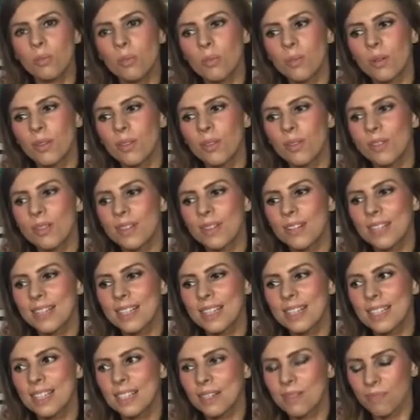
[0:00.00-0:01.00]

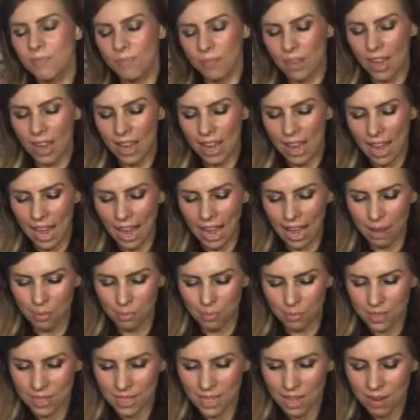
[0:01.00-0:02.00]
books. I am.
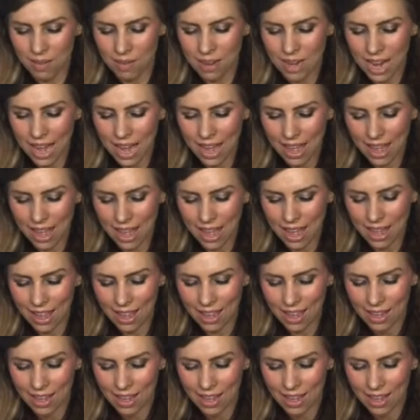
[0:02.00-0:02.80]
So yeah,